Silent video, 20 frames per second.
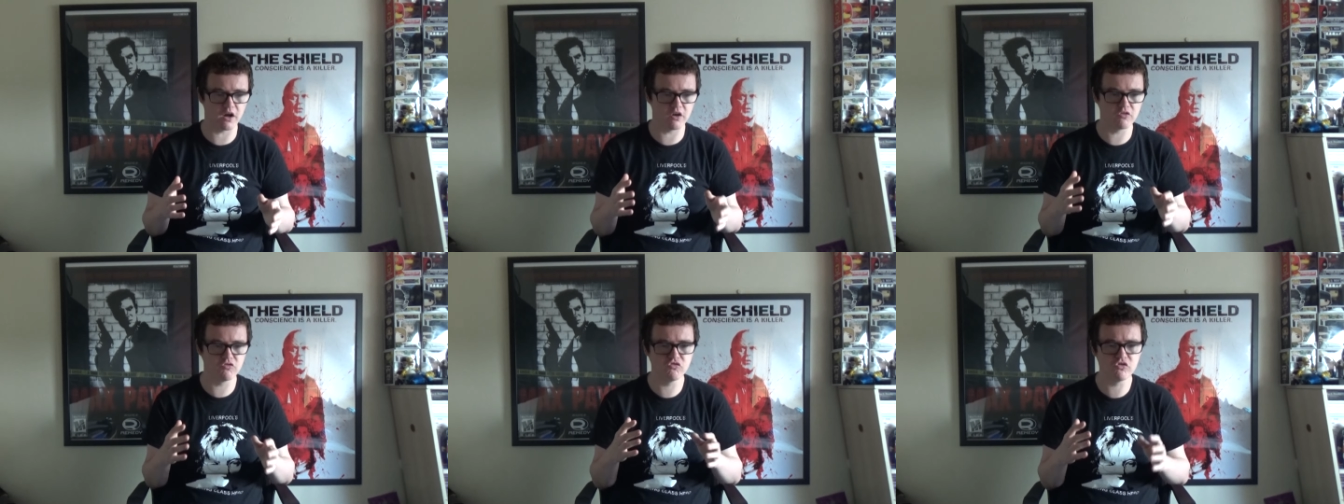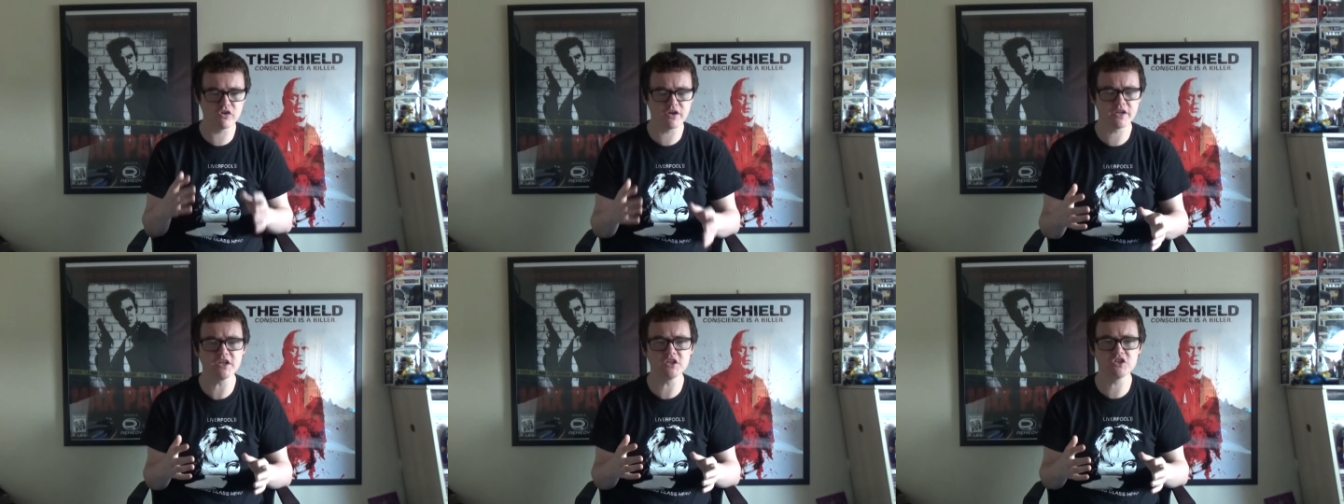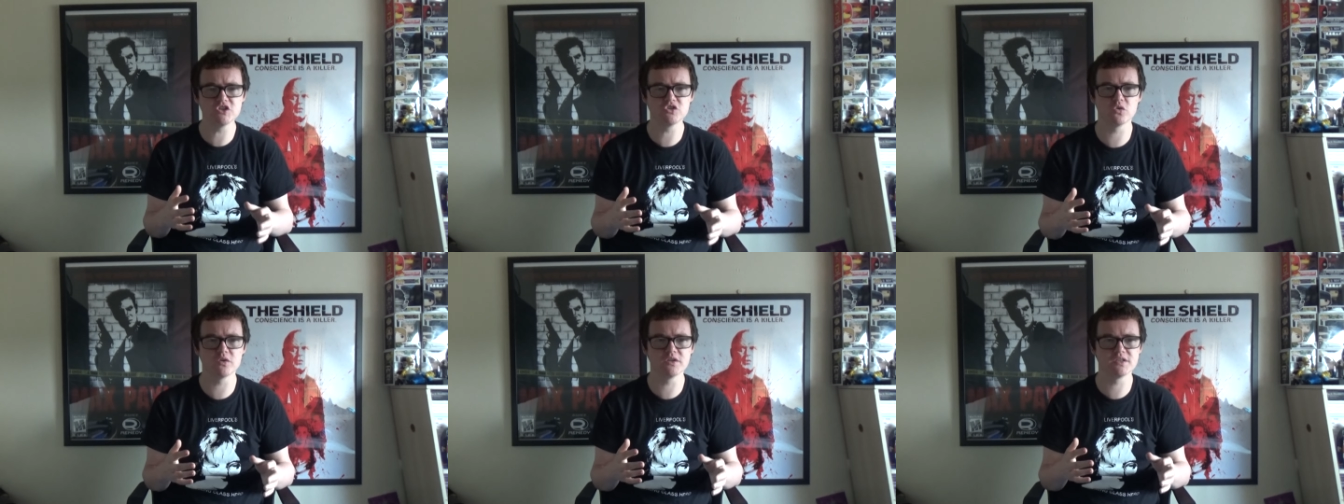I really
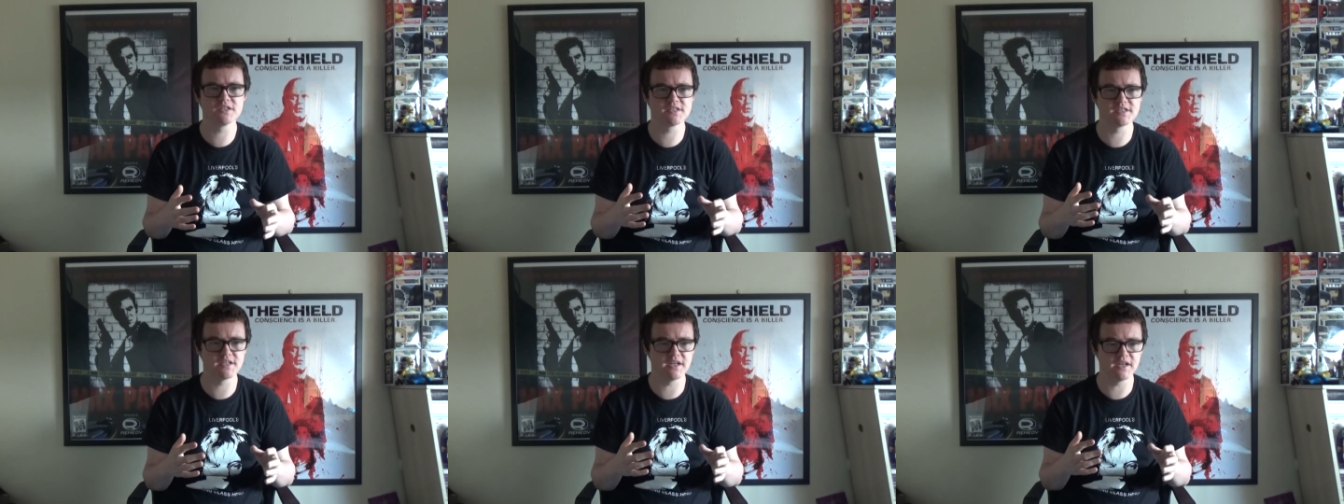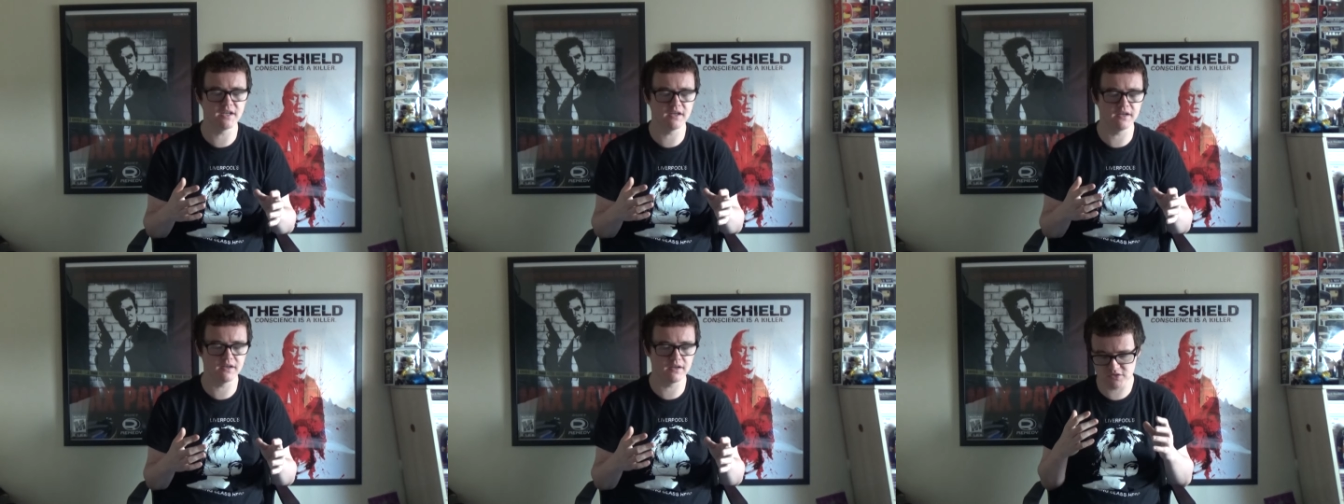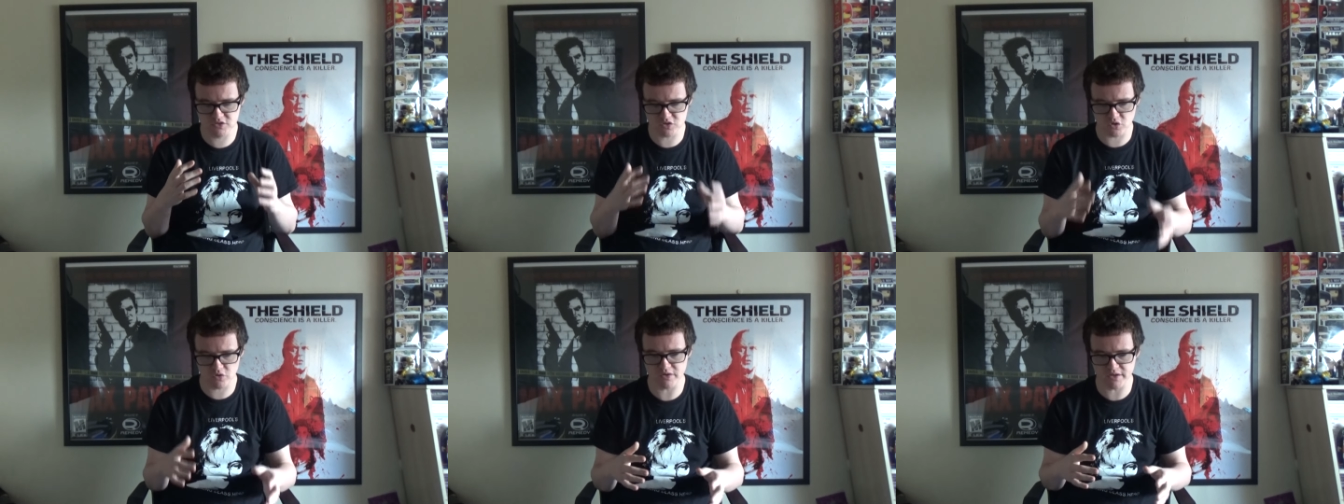enjoyed seeing
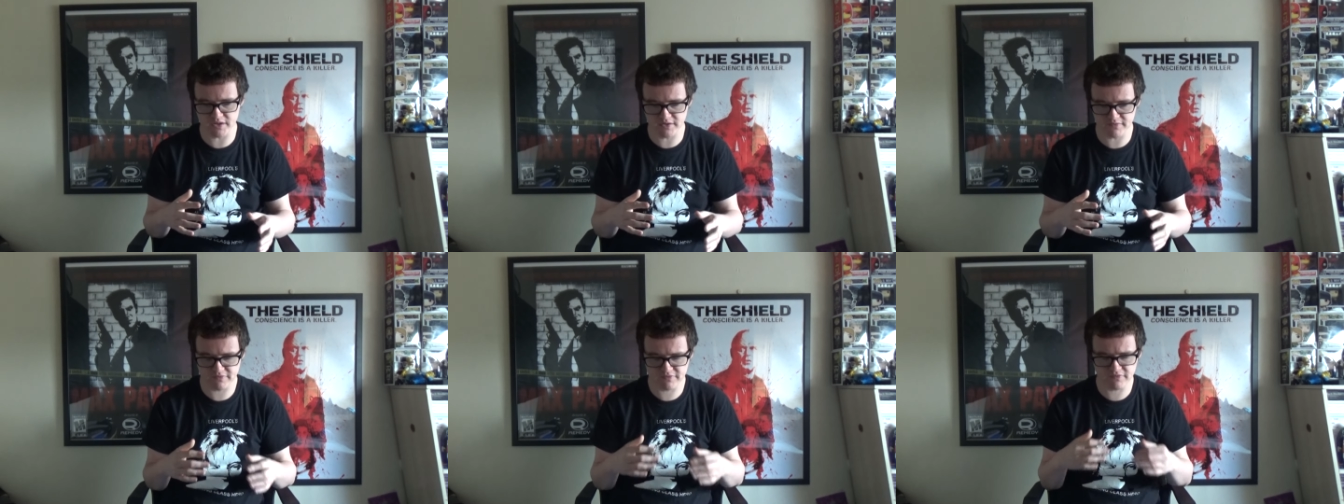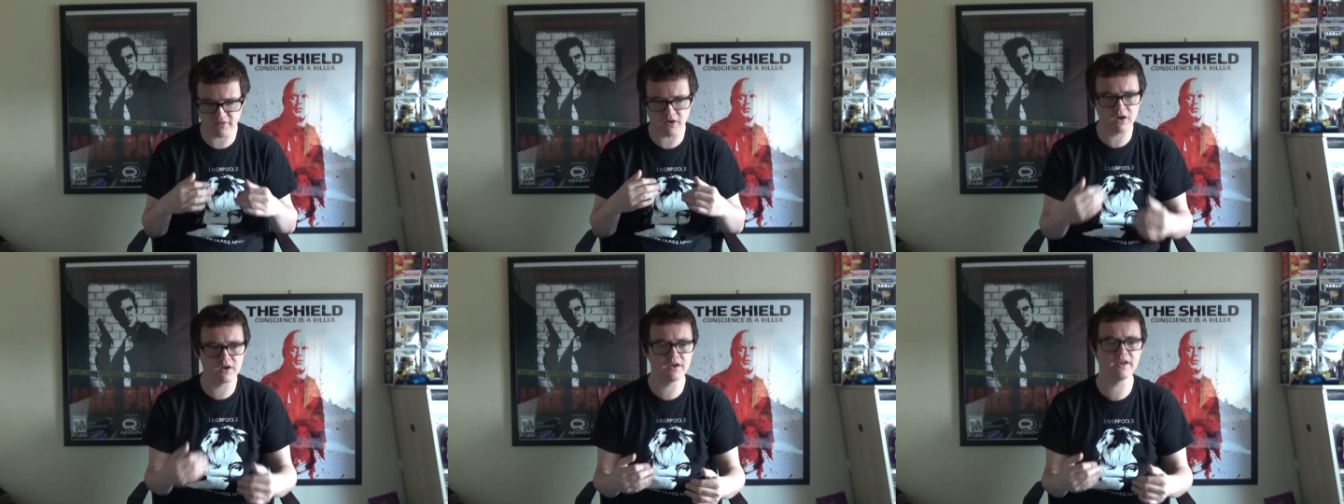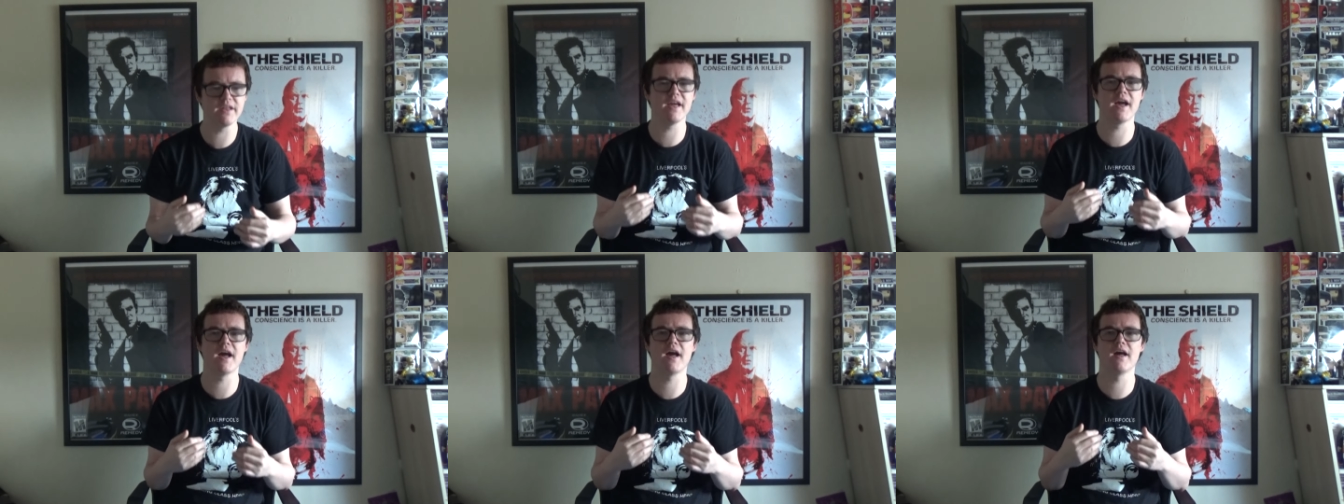Donnie
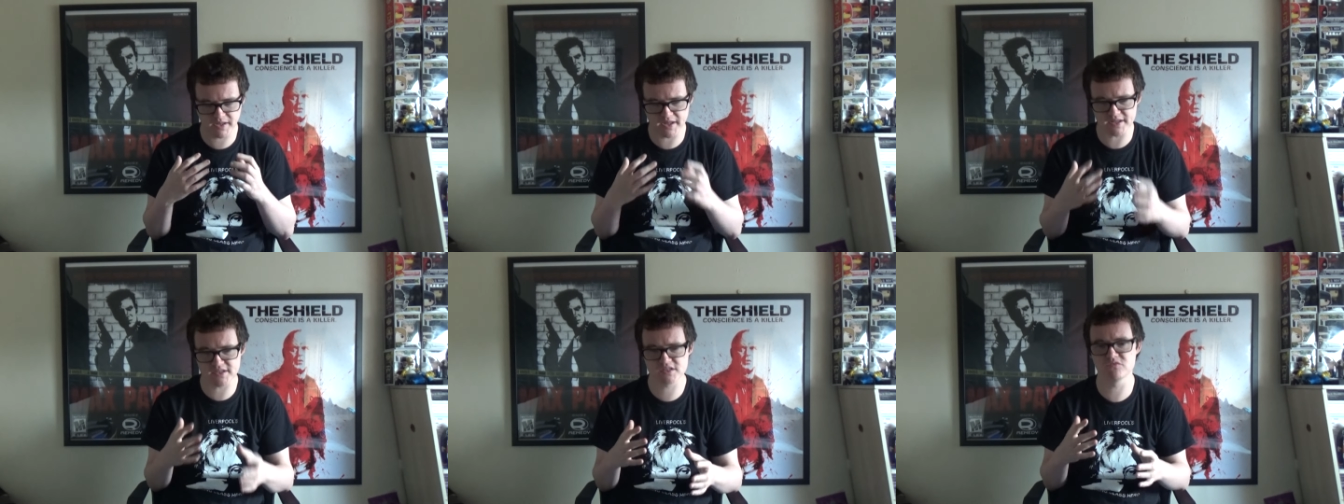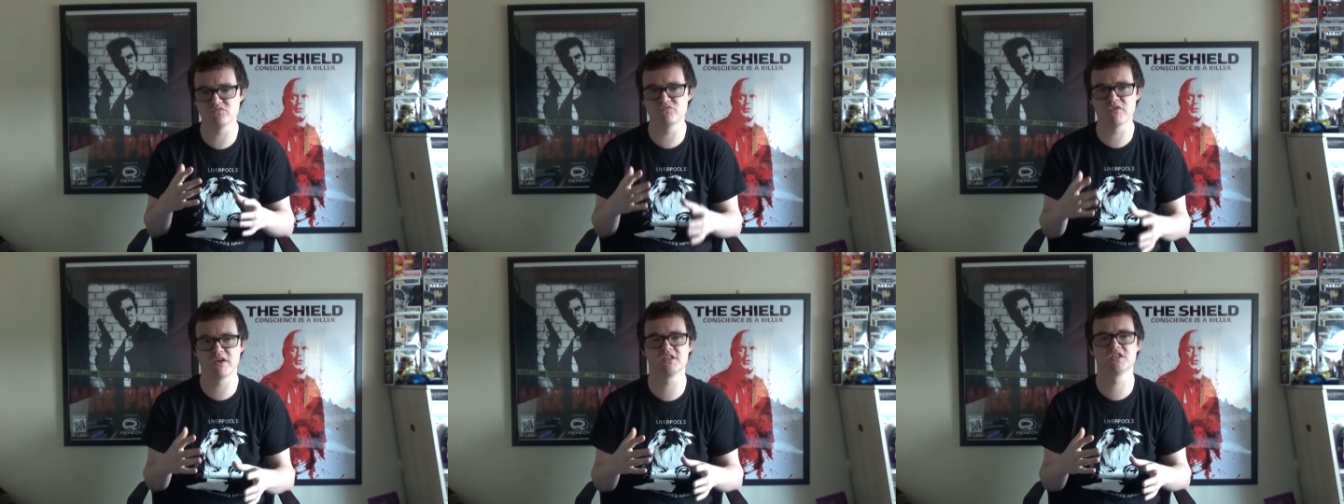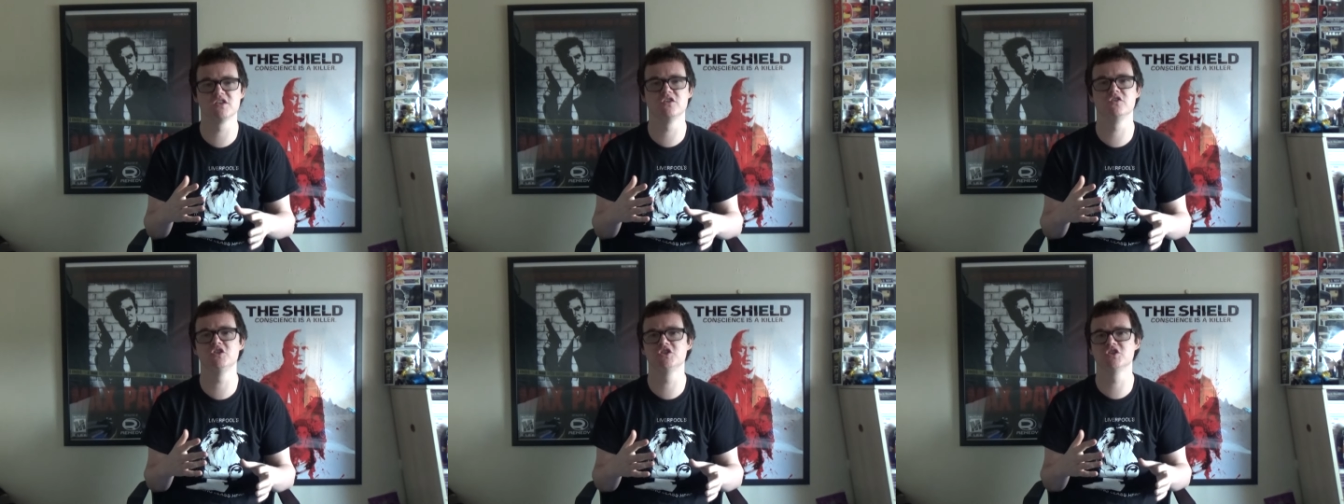finally get some
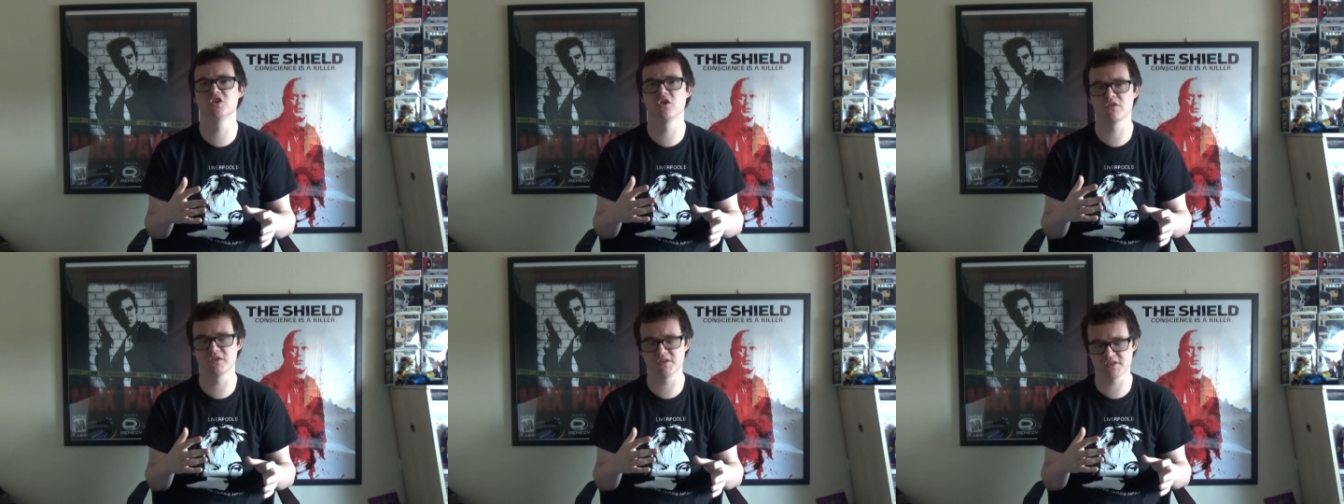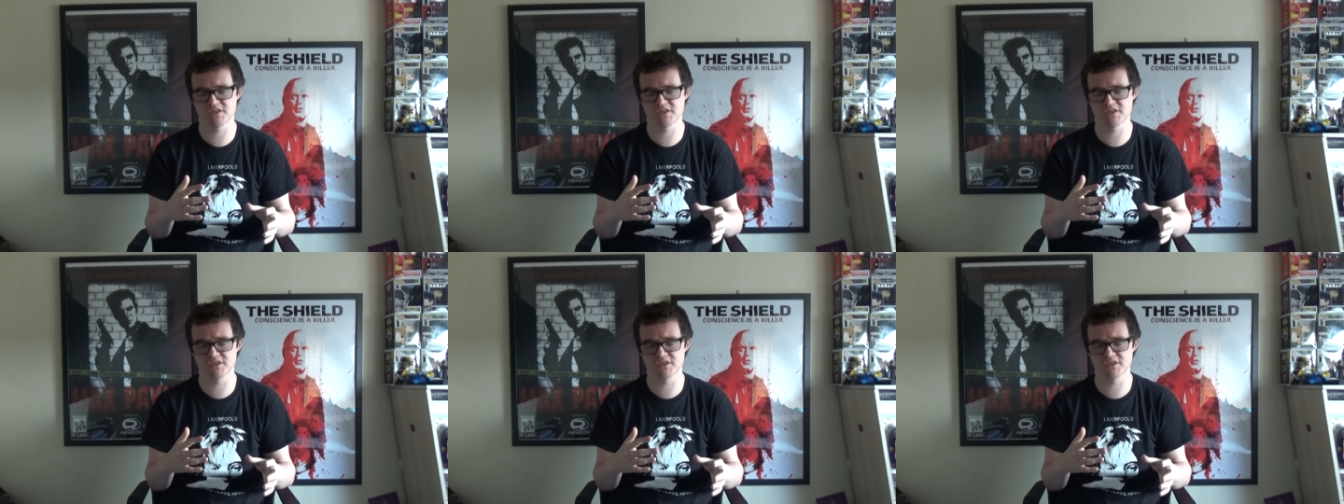resolution on